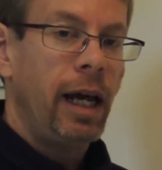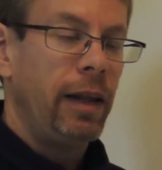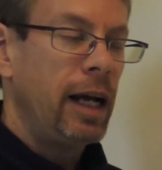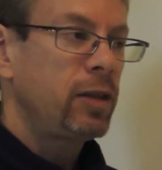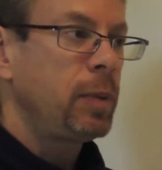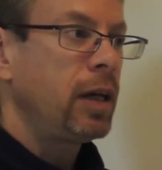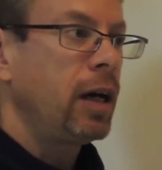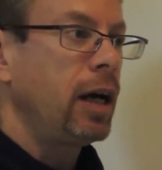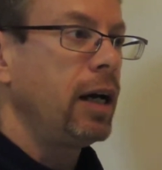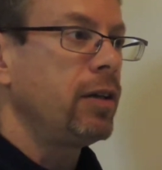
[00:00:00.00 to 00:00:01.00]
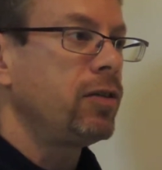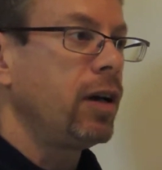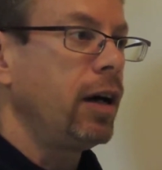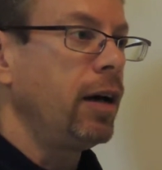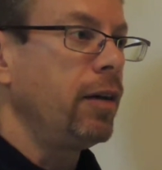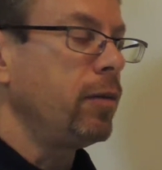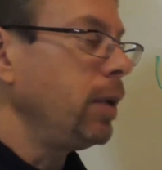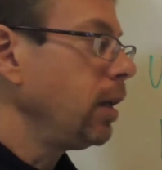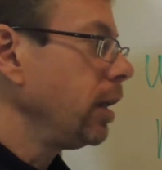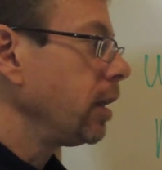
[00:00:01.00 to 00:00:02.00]
and that's because the
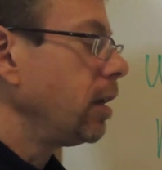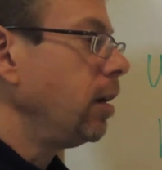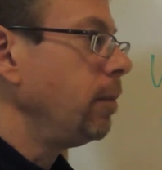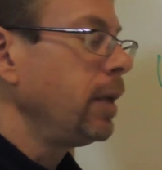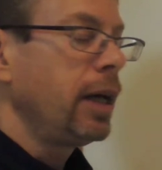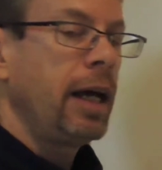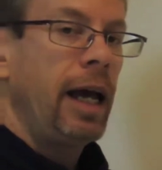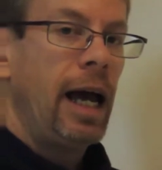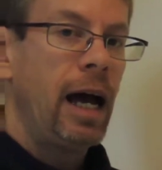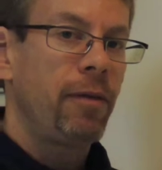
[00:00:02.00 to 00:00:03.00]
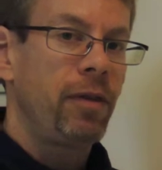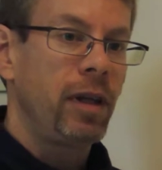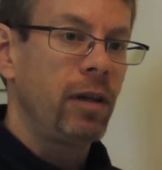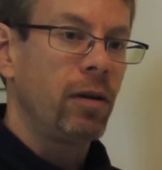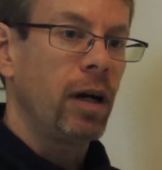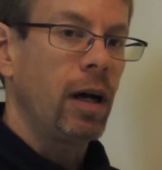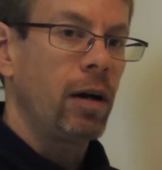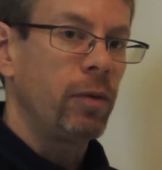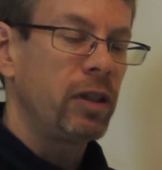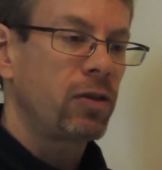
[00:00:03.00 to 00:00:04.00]
middle income have the
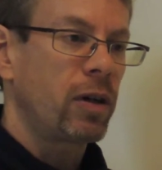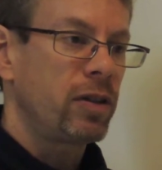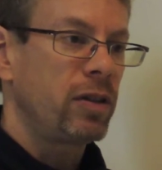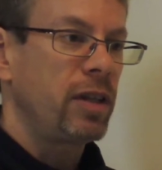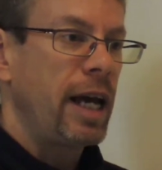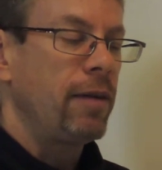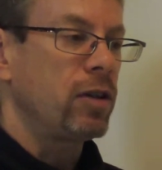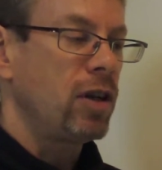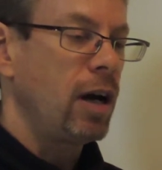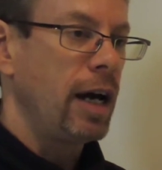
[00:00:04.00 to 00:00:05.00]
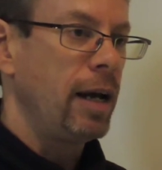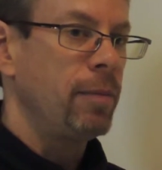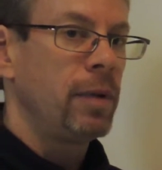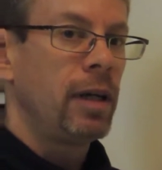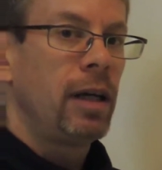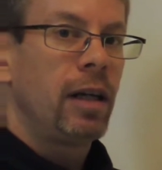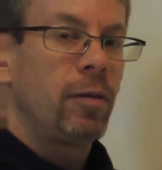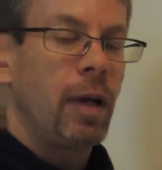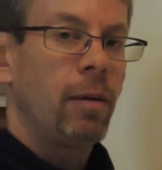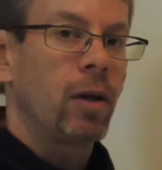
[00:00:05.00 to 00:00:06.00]
resources, they have the time
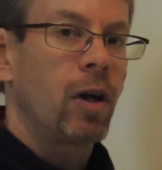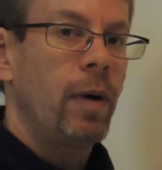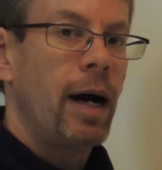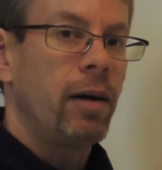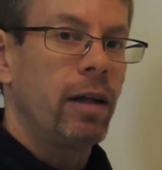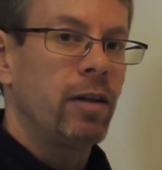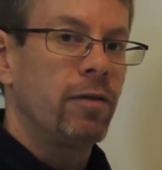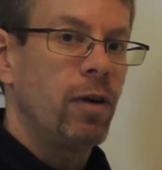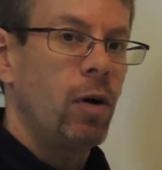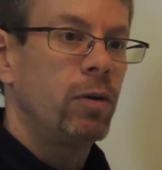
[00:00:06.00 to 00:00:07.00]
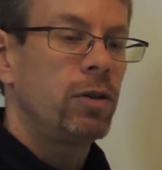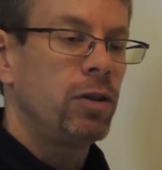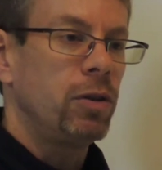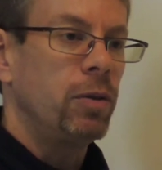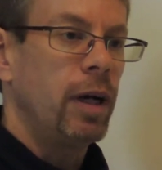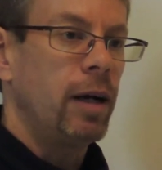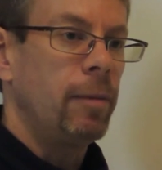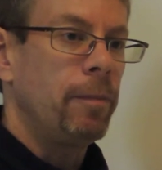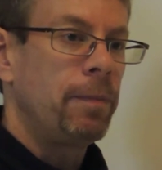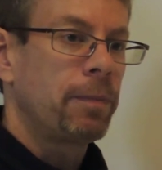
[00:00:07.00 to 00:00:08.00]
to be able to go out and devote to
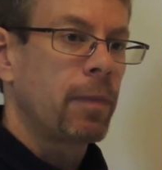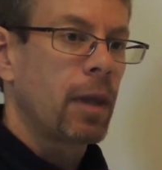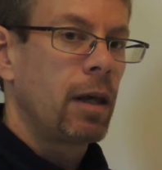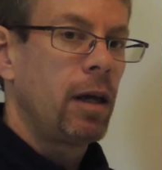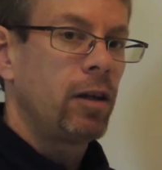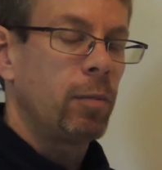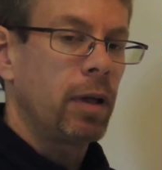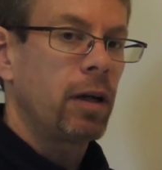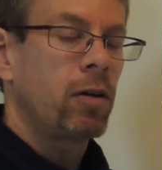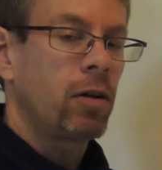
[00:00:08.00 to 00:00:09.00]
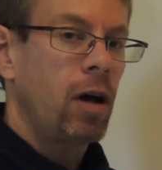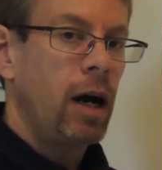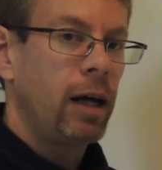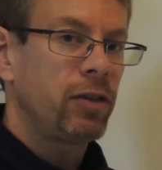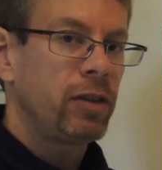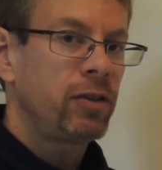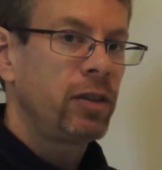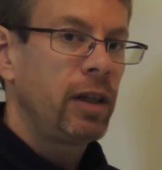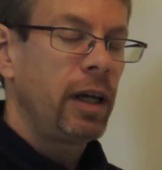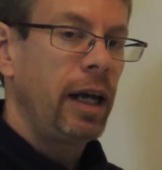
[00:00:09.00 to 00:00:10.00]
political
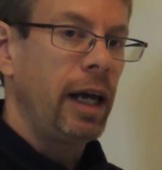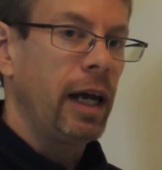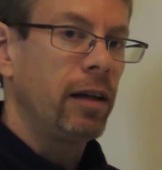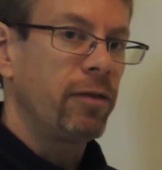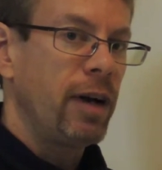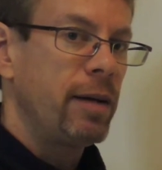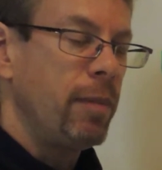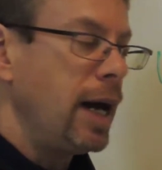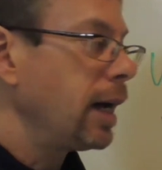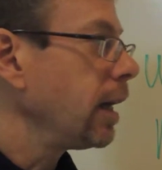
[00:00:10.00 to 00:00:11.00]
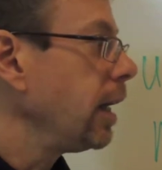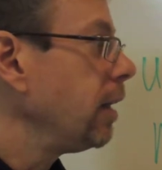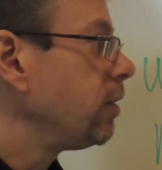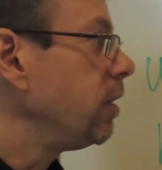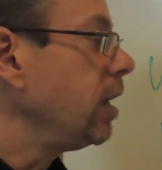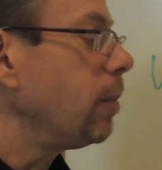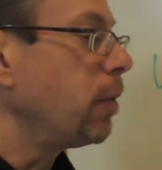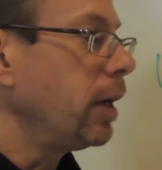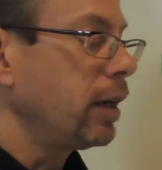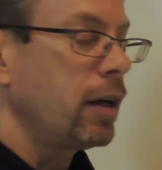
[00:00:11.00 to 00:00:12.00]
causes and to fight back against the
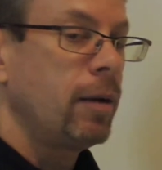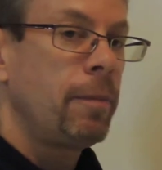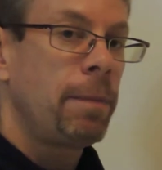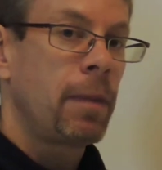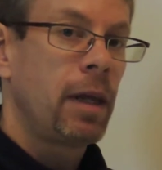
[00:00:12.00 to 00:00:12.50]
upper income.